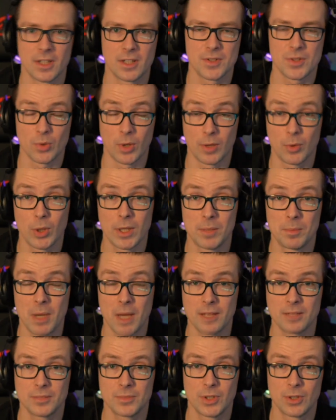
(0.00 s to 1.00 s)
So I went
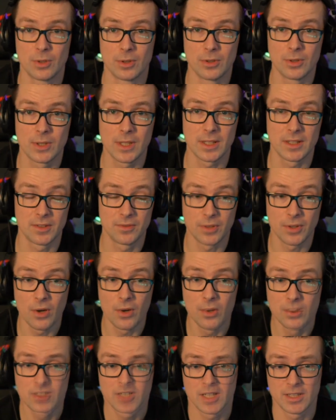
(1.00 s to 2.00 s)
back to look at the
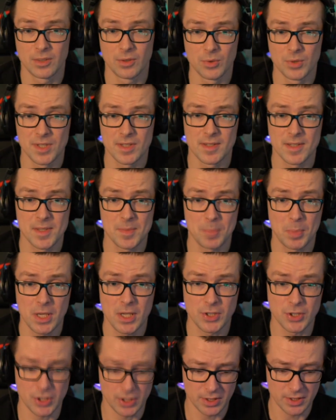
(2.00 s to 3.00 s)
phone, and there was this
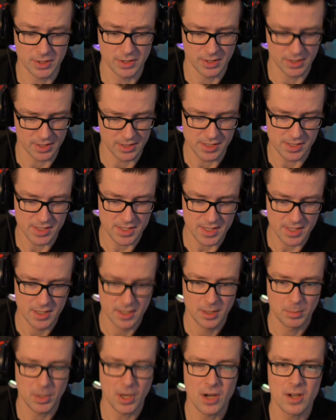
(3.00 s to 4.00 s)
picture, and it
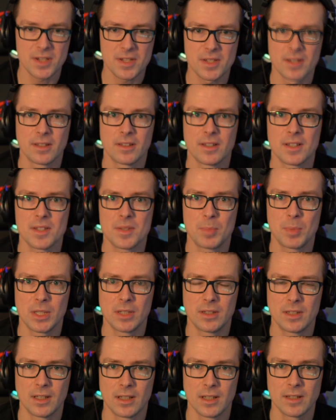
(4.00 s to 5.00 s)
says parcel has
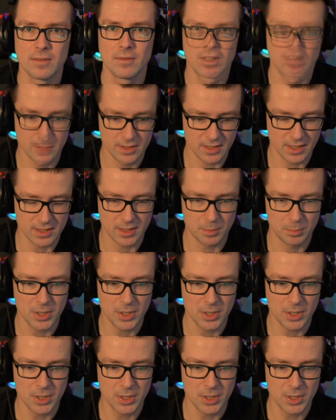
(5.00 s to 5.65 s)
been delivered, and a